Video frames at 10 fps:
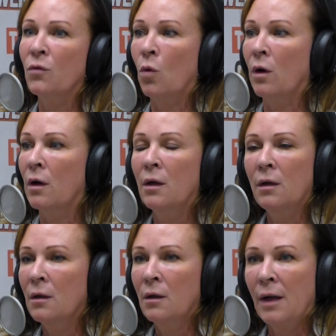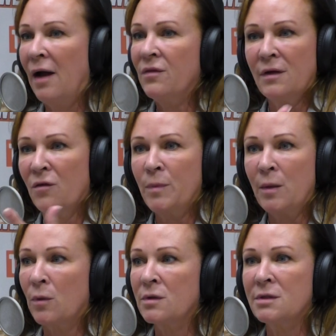Or I even have
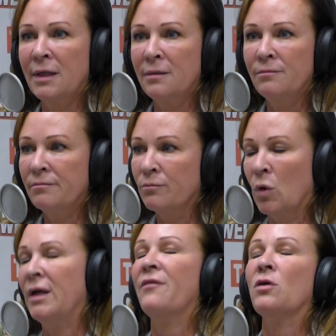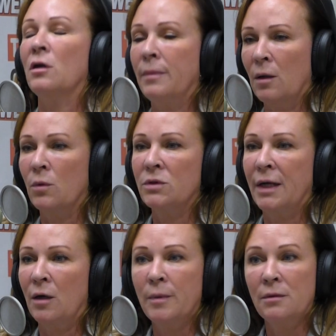people say, we're never going to be able to
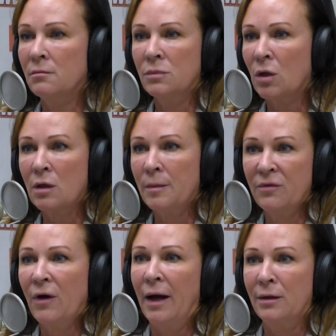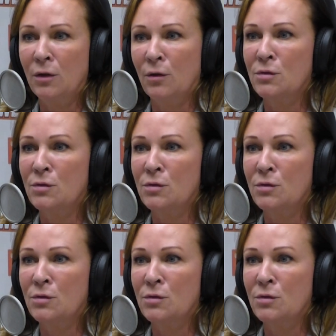retire, but they're going to be fine, you know.